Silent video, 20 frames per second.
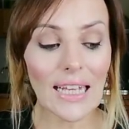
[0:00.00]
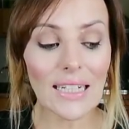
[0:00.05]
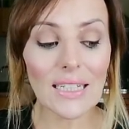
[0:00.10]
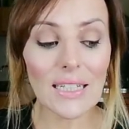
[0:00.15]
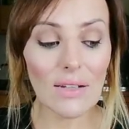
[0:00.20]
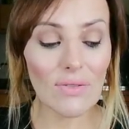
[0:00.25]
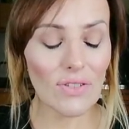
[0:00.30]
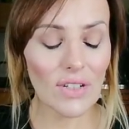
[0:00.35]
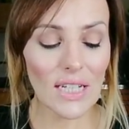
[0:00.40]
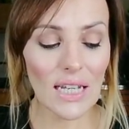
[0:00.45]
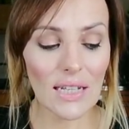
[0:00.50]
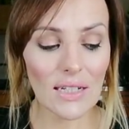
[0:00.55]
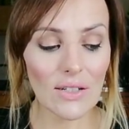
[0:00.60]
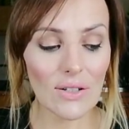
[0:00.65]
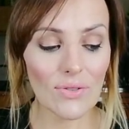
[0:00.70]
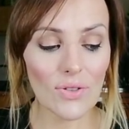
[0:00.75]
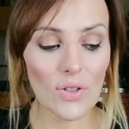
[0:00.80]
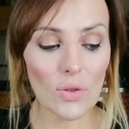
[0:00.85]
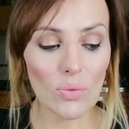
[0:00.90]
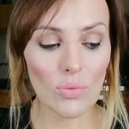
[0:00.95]
A dividend
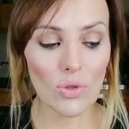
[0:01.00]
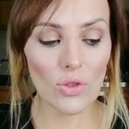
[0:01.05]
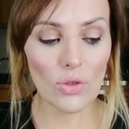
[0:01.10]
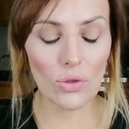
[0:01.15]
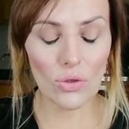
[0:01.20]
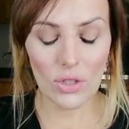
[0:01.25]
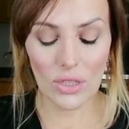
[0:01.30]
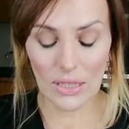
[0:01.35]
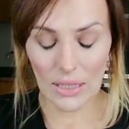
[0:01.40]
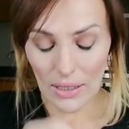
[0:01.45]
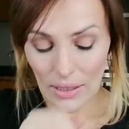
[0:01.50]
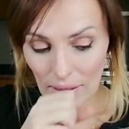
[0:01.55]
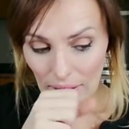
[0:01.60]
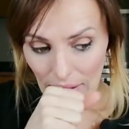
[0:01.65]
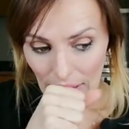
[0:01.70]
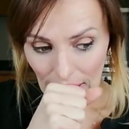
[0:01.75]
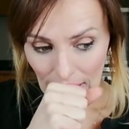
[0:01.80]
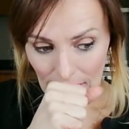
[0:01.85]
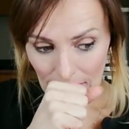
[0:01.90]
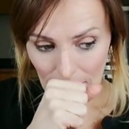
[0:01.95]
of some sort.
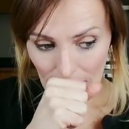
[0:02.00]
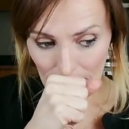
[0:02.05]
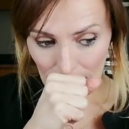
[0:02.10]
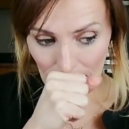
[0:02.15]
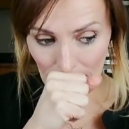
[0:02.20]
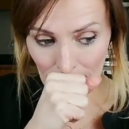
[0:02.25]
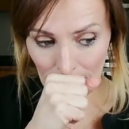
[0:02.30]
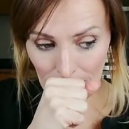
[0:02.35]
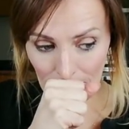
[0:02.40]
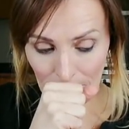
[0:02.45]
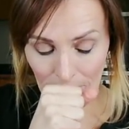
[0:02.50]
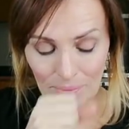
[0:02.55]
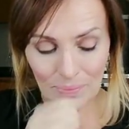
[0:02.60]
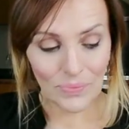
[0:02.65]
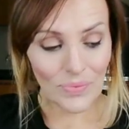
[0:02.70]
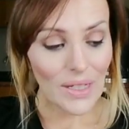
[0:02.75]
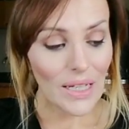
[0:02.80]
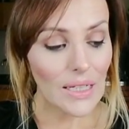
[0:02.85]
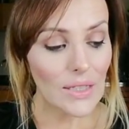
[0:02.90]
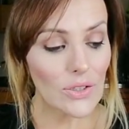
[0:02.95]
And
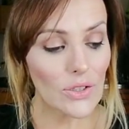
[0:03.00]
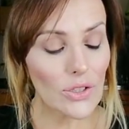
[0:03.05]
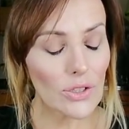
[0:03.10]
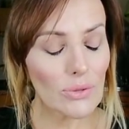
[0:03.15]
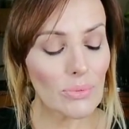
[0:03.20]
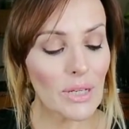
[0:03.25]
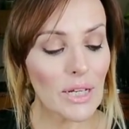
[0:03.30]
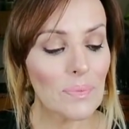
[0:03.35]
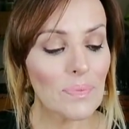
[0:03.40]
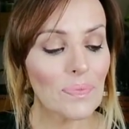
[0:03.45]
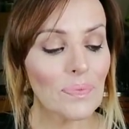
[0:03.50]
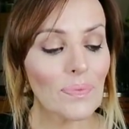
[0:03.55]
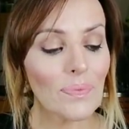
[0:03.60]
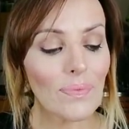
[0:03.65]
excuse me.